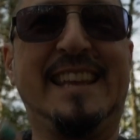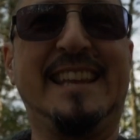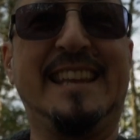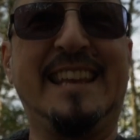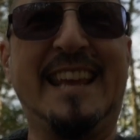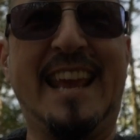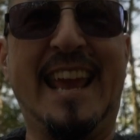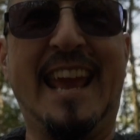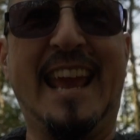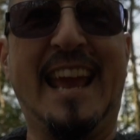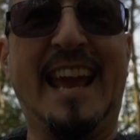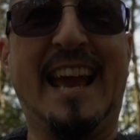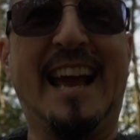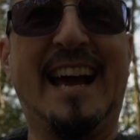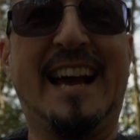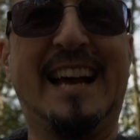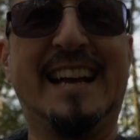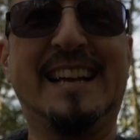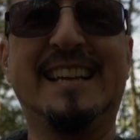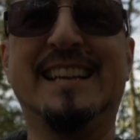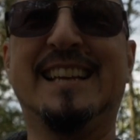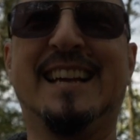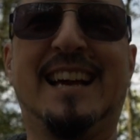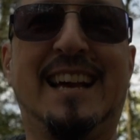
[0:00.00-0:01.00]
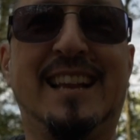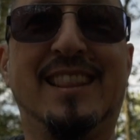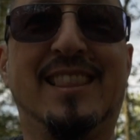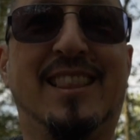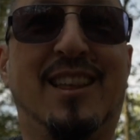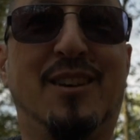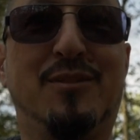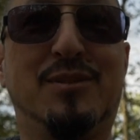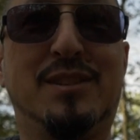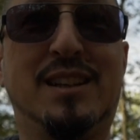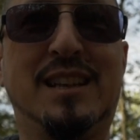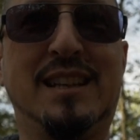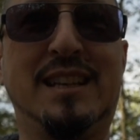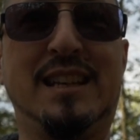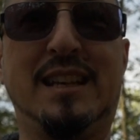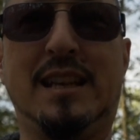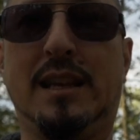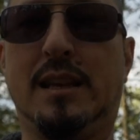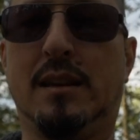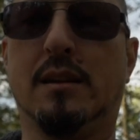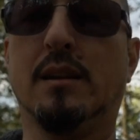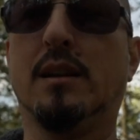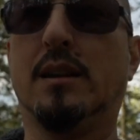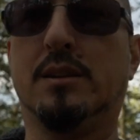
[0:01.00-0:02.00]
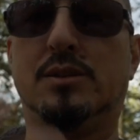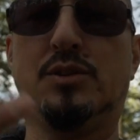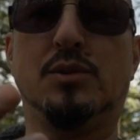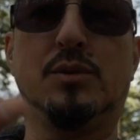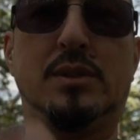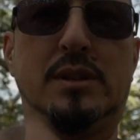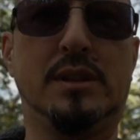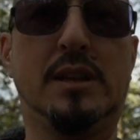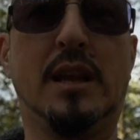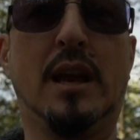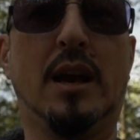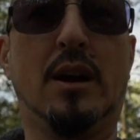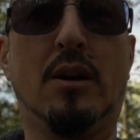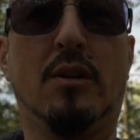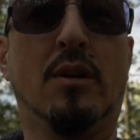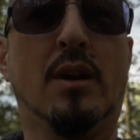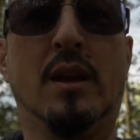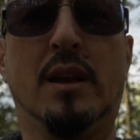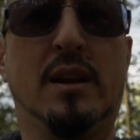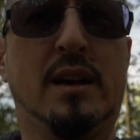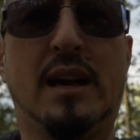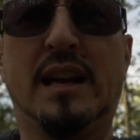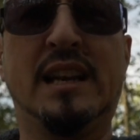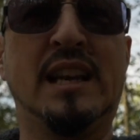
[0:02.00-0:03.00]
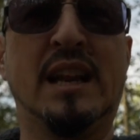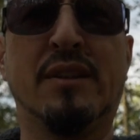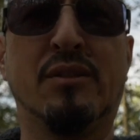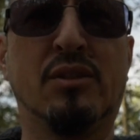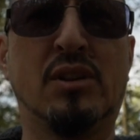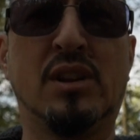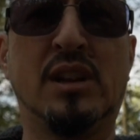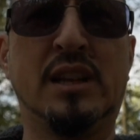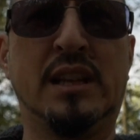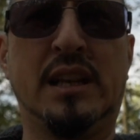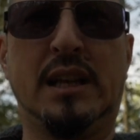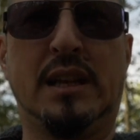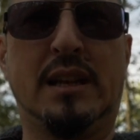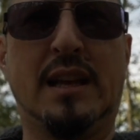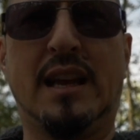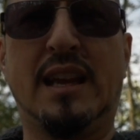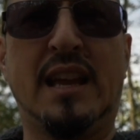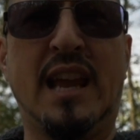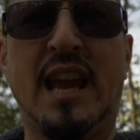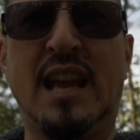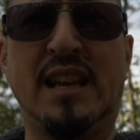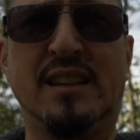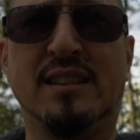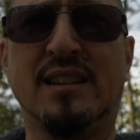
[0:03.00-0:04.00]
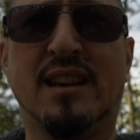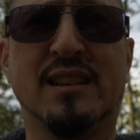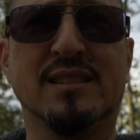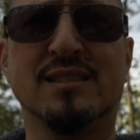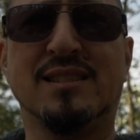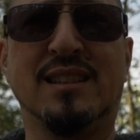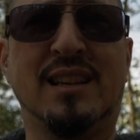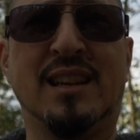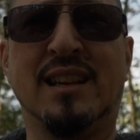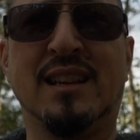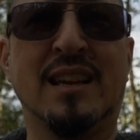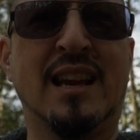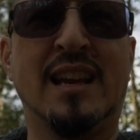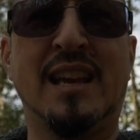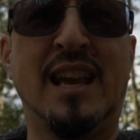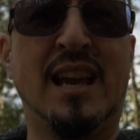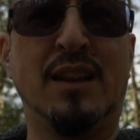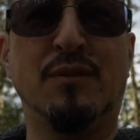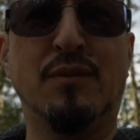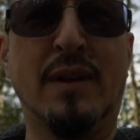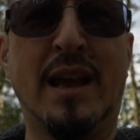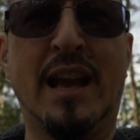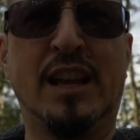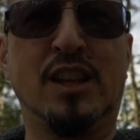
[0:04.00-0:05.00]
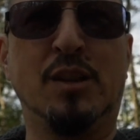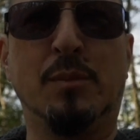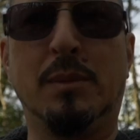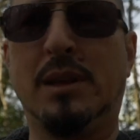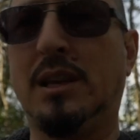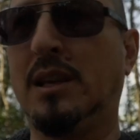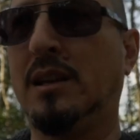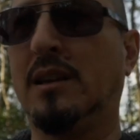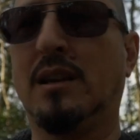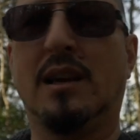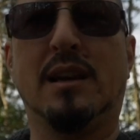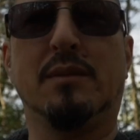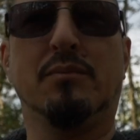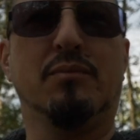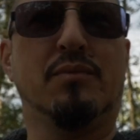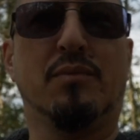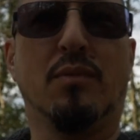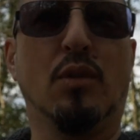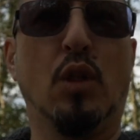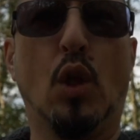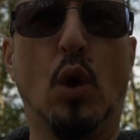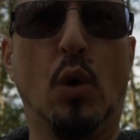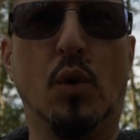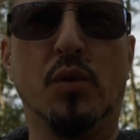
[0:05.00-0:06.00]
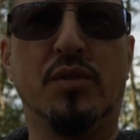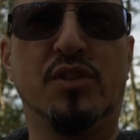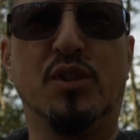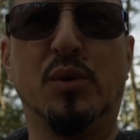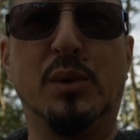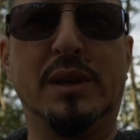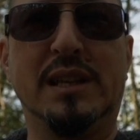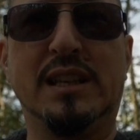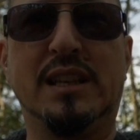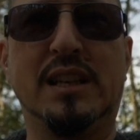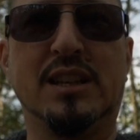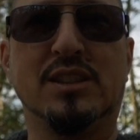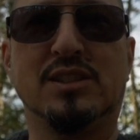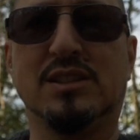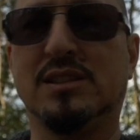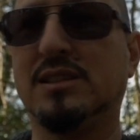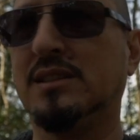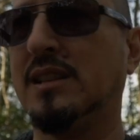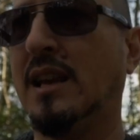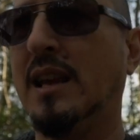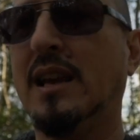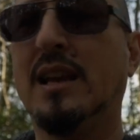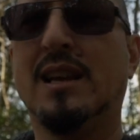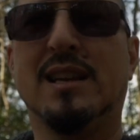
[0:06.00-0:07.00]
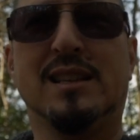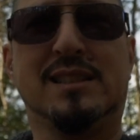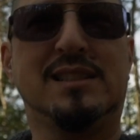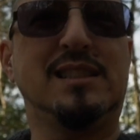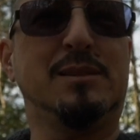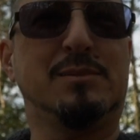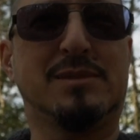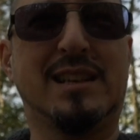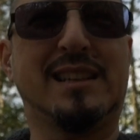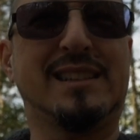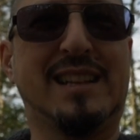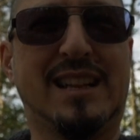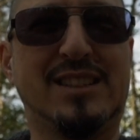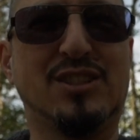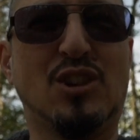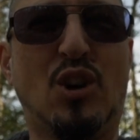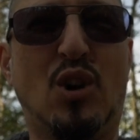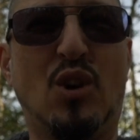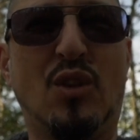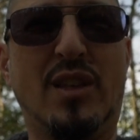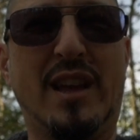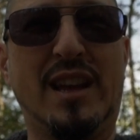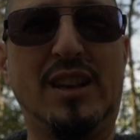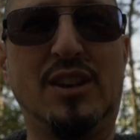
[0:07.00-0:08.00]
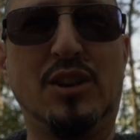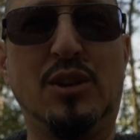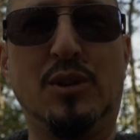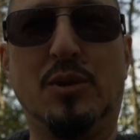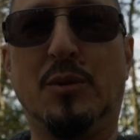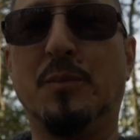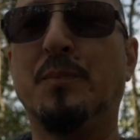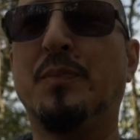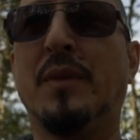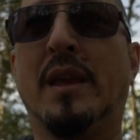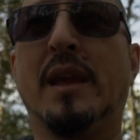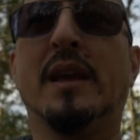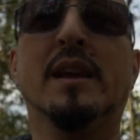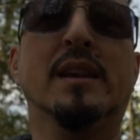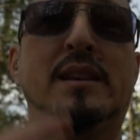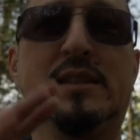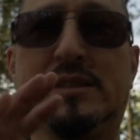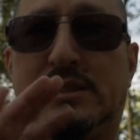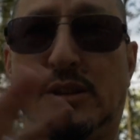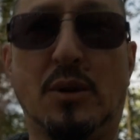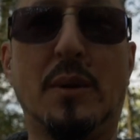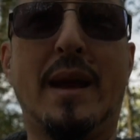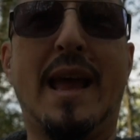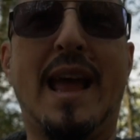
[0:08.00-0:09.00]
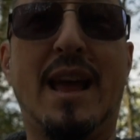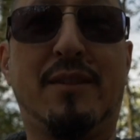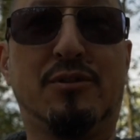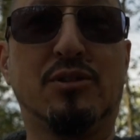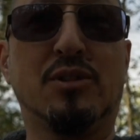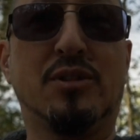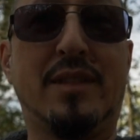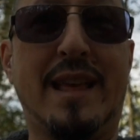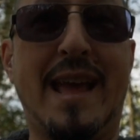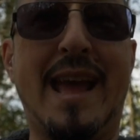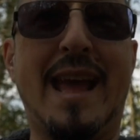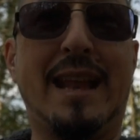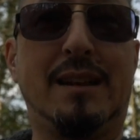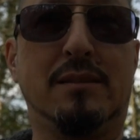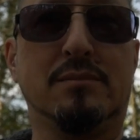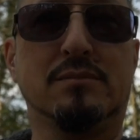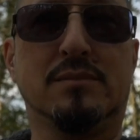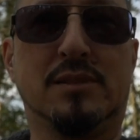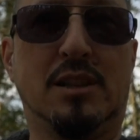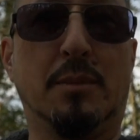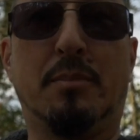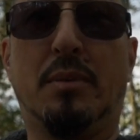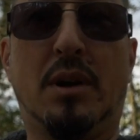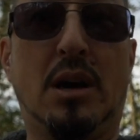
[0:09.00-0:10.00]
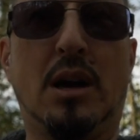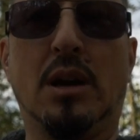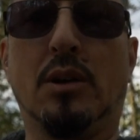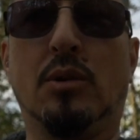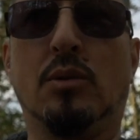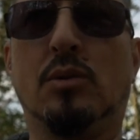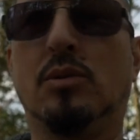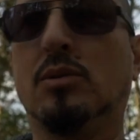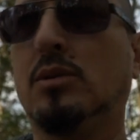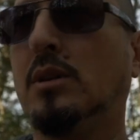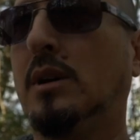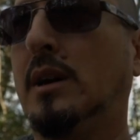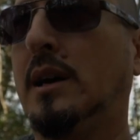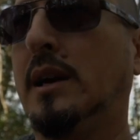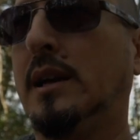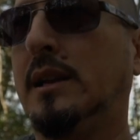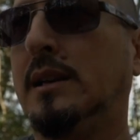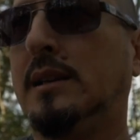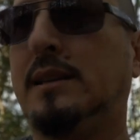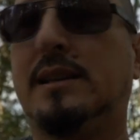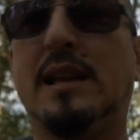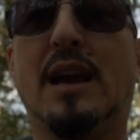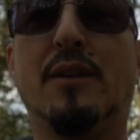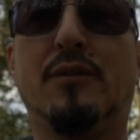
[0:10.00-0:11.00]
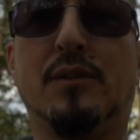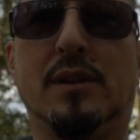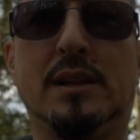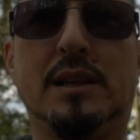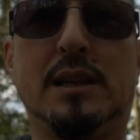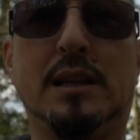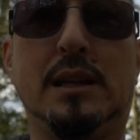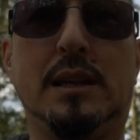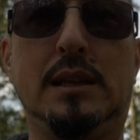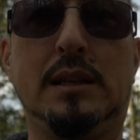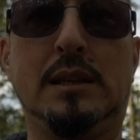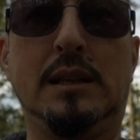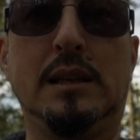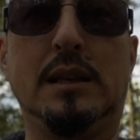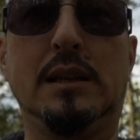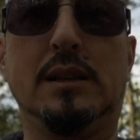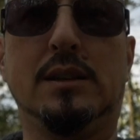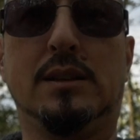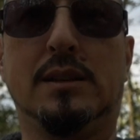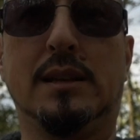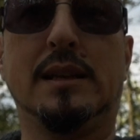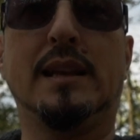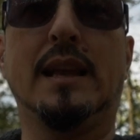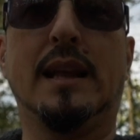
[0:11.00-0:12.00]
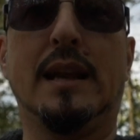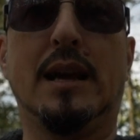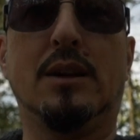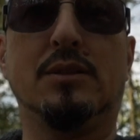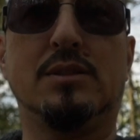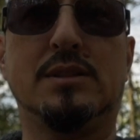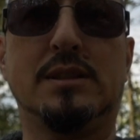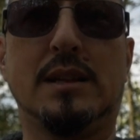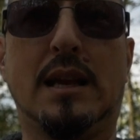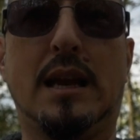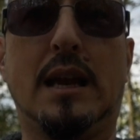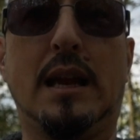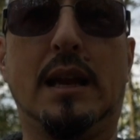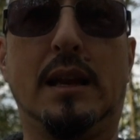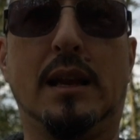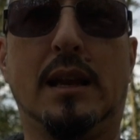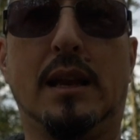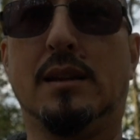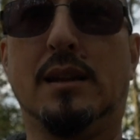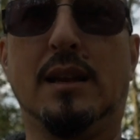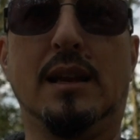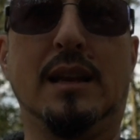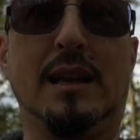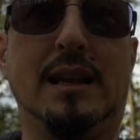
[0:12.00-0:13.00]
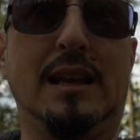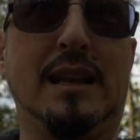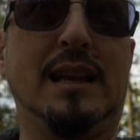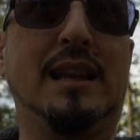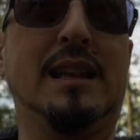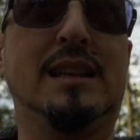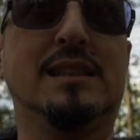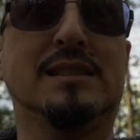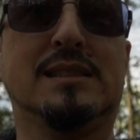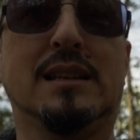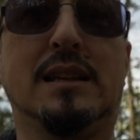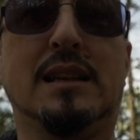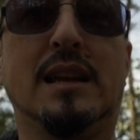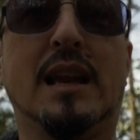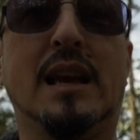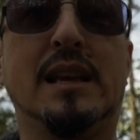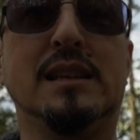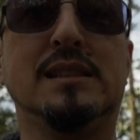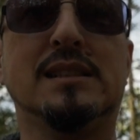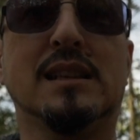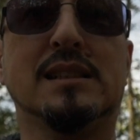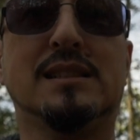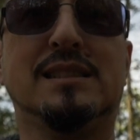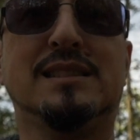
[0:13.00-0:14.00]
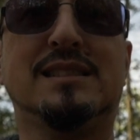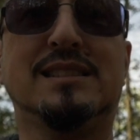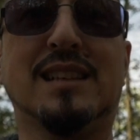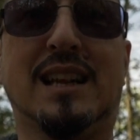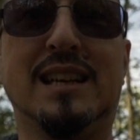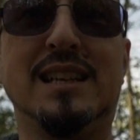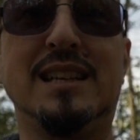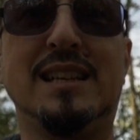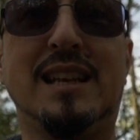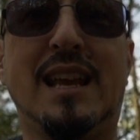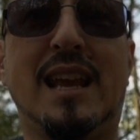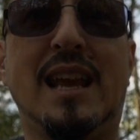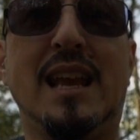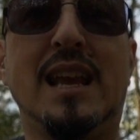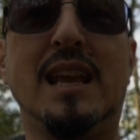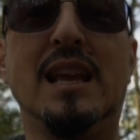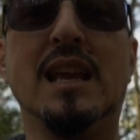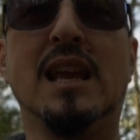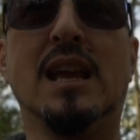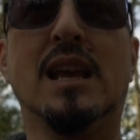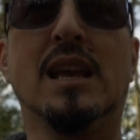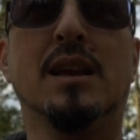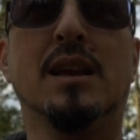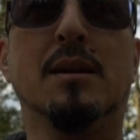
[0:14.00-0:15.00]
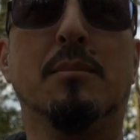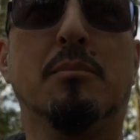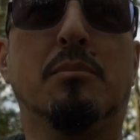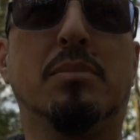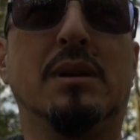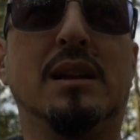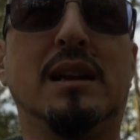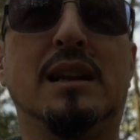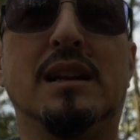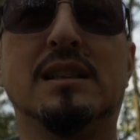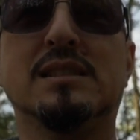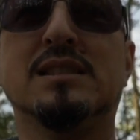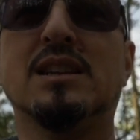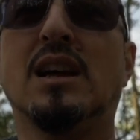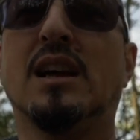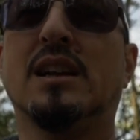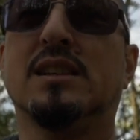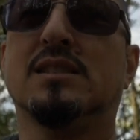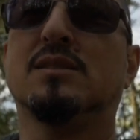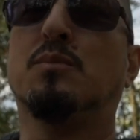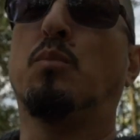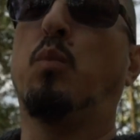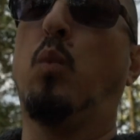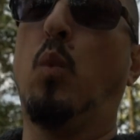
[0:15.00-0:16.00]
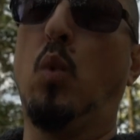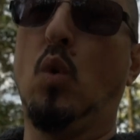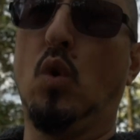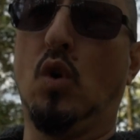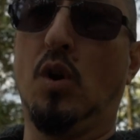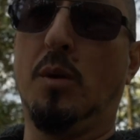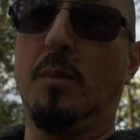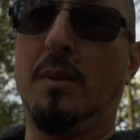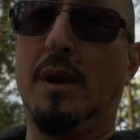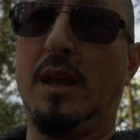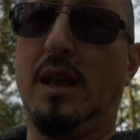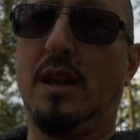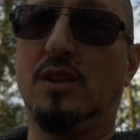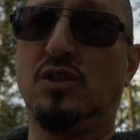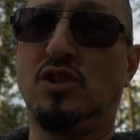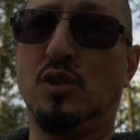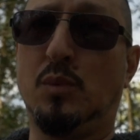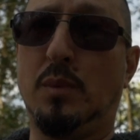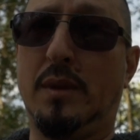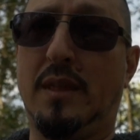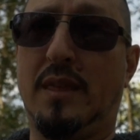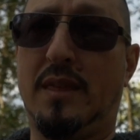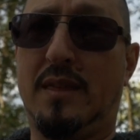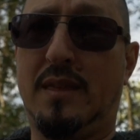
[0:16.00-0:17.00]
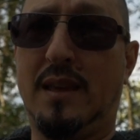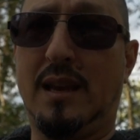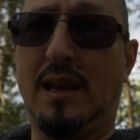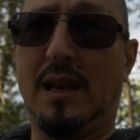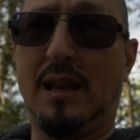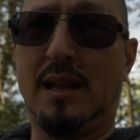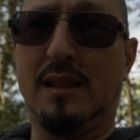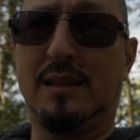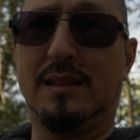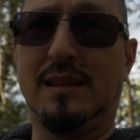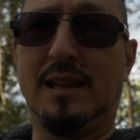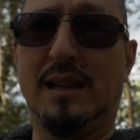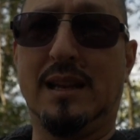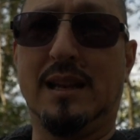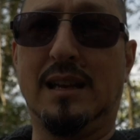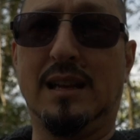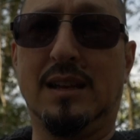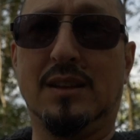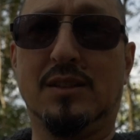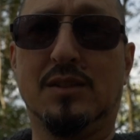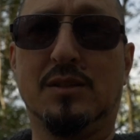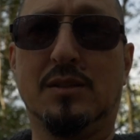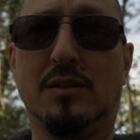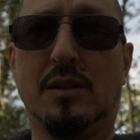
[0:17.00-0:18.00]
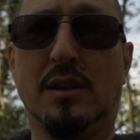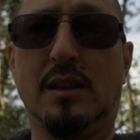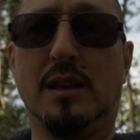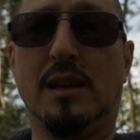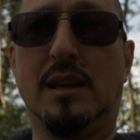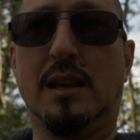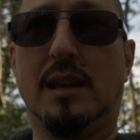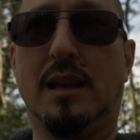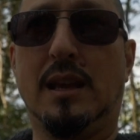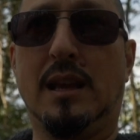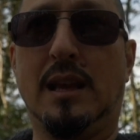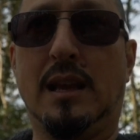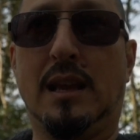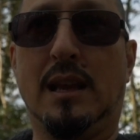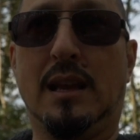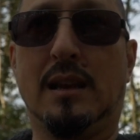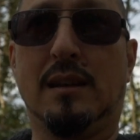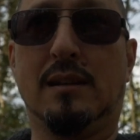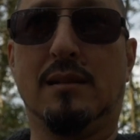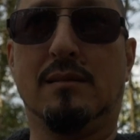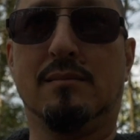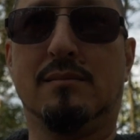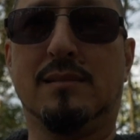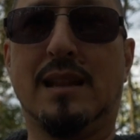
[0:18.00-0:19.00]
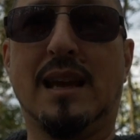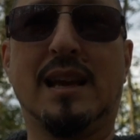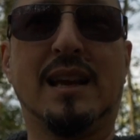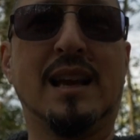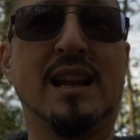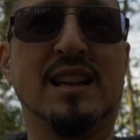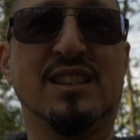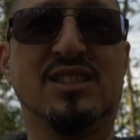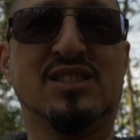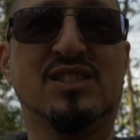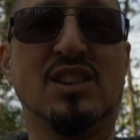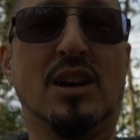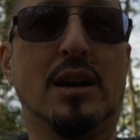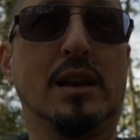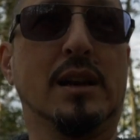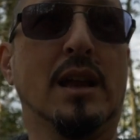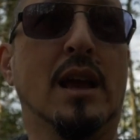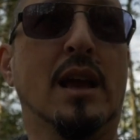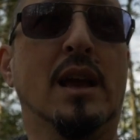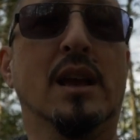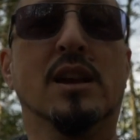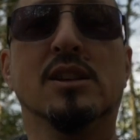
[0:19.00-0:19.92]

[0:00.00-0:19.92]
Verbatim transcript: Yeah, I love cleaning, as you can tell. I never clean. I hate dusting. I hate vacuuming. I loathe doing dishes. Seems like that's all I do. So after that debacle, I definitely needed to get outside. it, it is a nice sunny day, but it is not as warm as you would think that it is. And that kind of sucked.